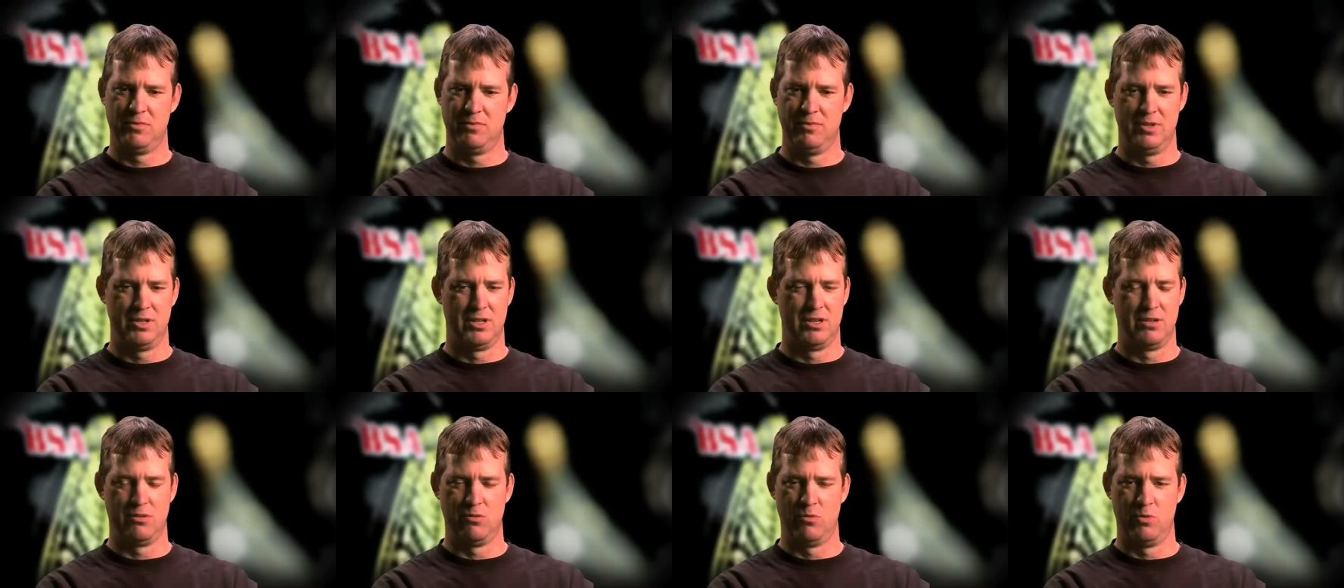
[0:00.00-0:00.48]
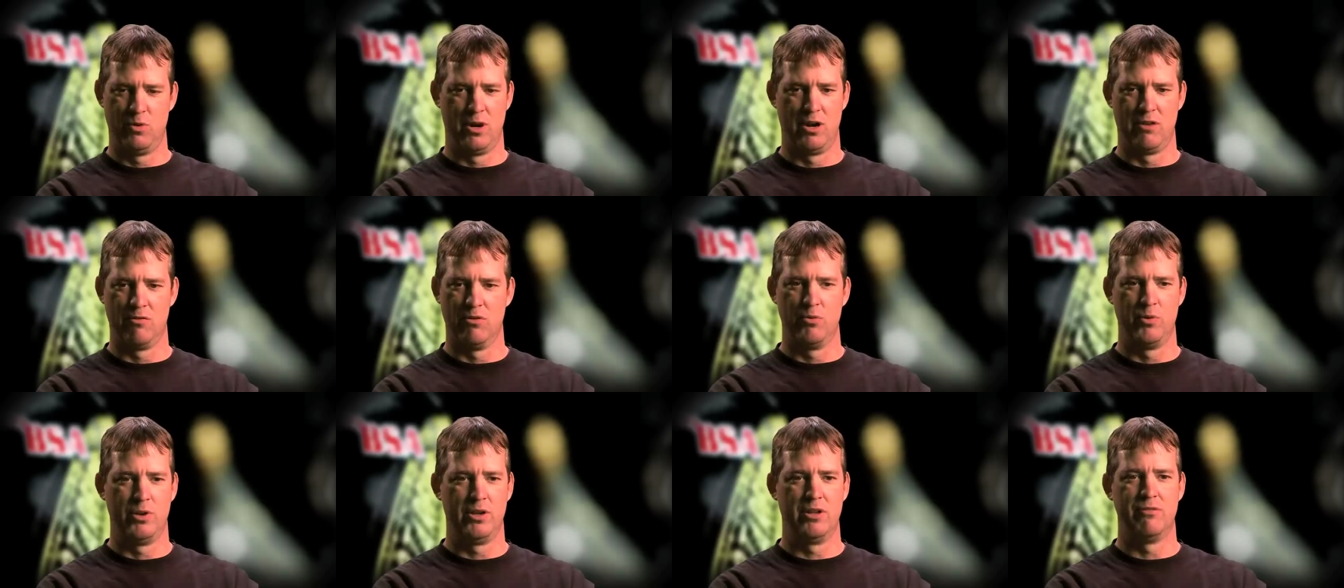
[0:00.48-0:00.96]
you know,
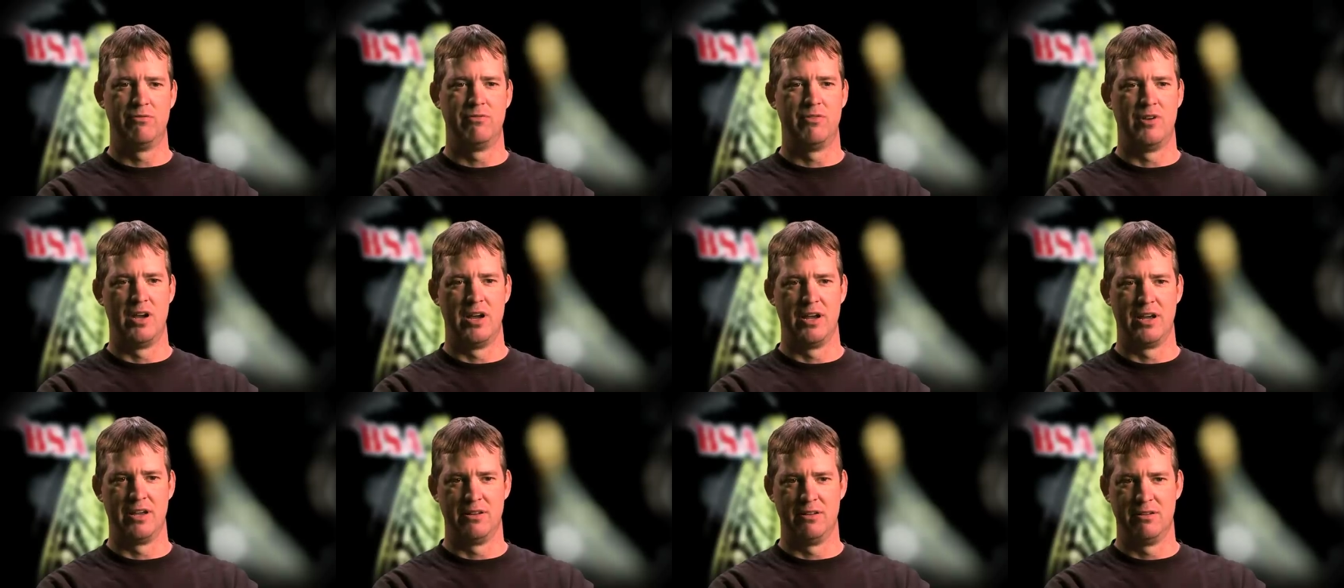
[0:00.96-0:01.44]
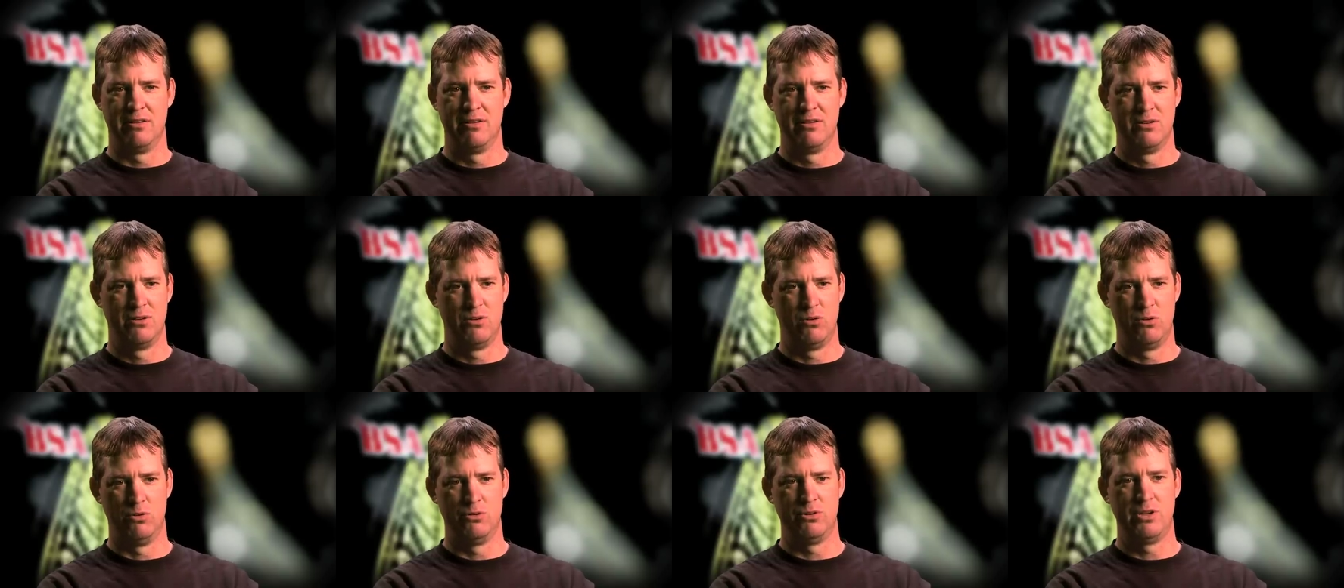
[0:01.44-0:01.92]
wherever we could find
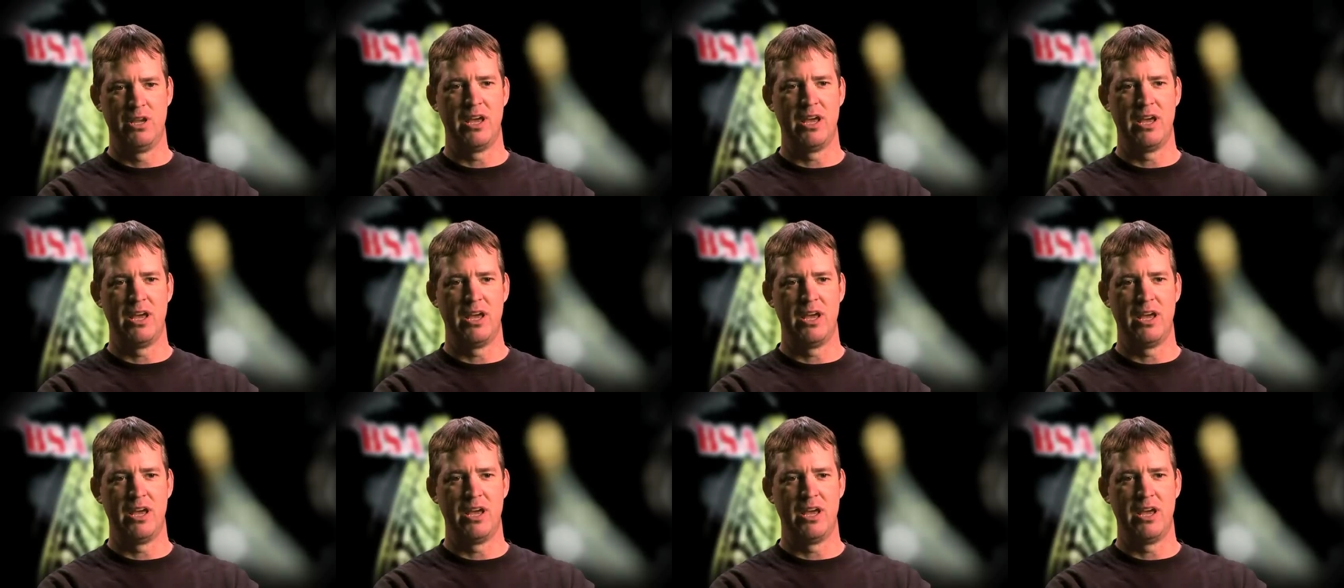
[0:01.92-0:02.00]
old